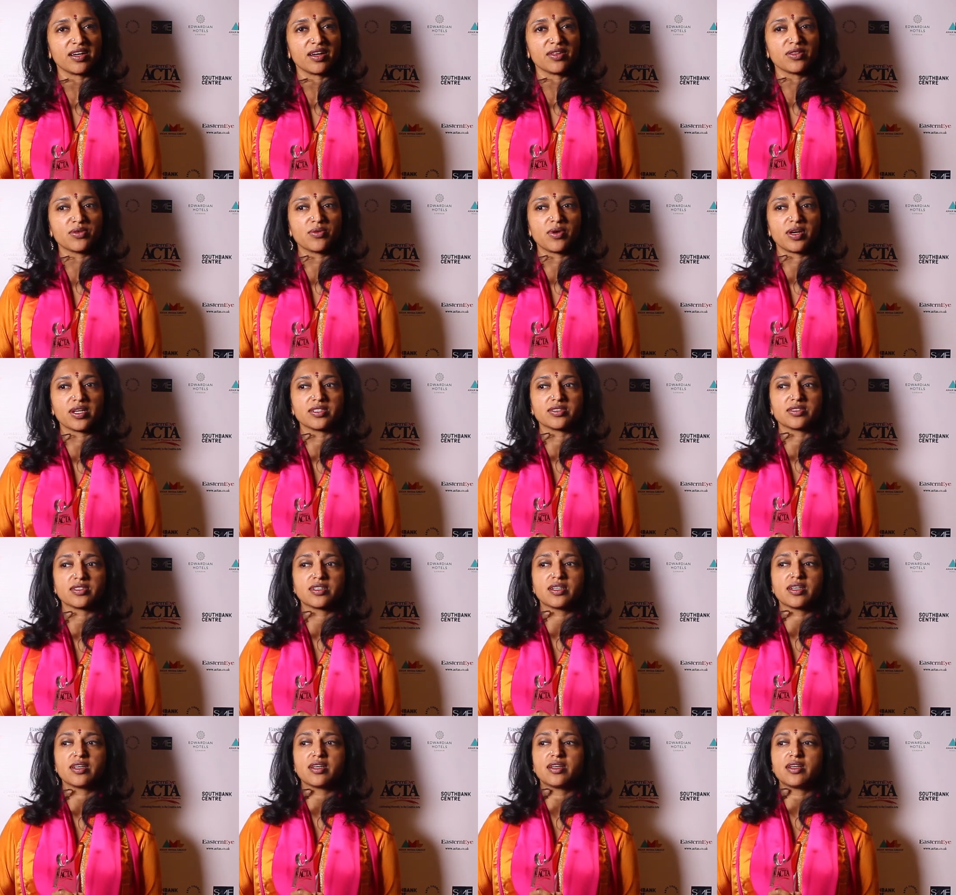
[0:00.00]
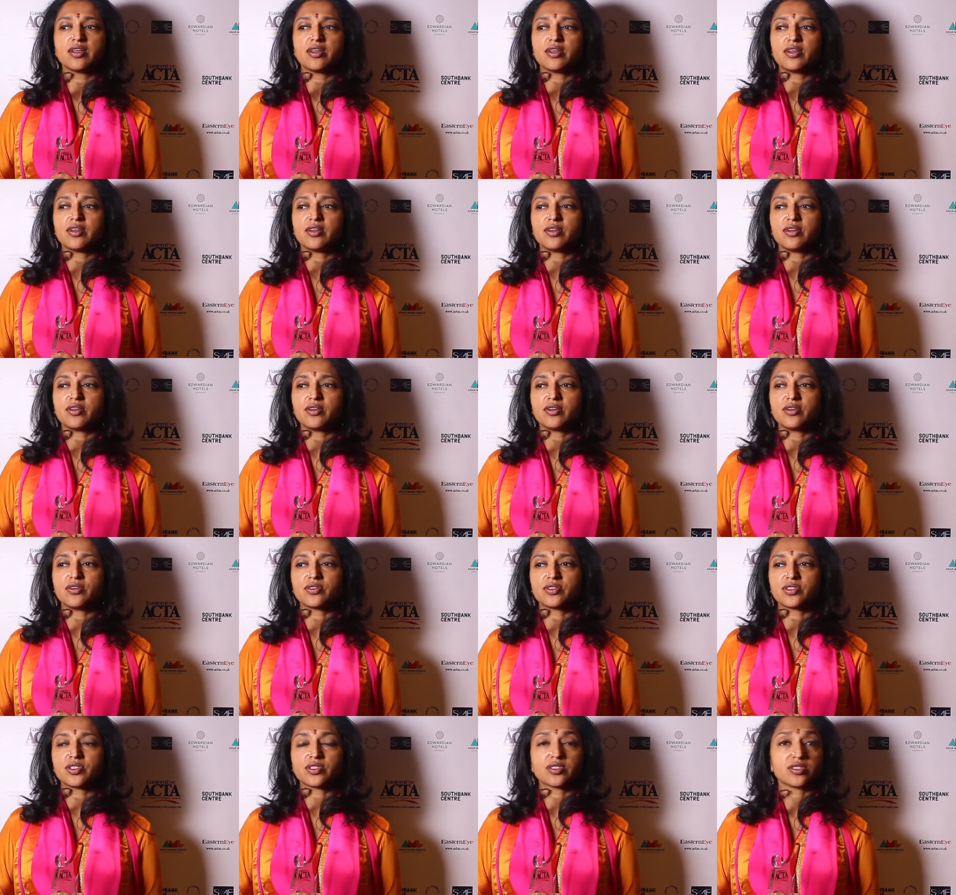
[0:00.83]
Otherwise,
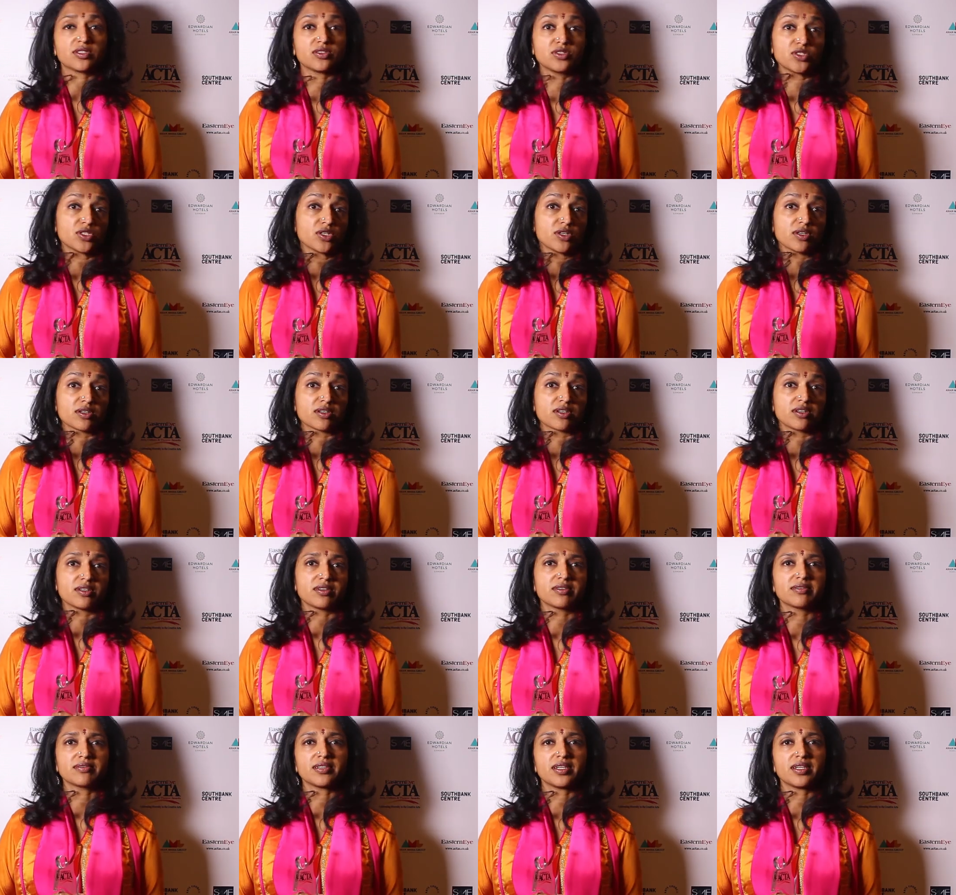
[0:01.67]
you're just a jerk.